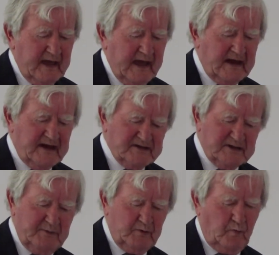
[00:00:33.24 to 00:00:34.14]

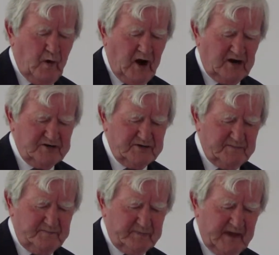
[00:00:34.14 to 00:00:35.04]
Elizabeth Walsh
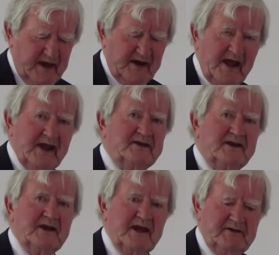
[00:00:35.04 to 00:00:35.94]
in
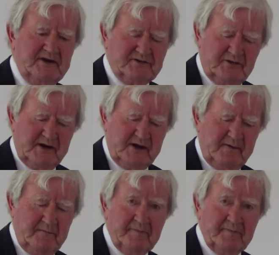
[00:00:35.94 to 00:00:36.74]
1883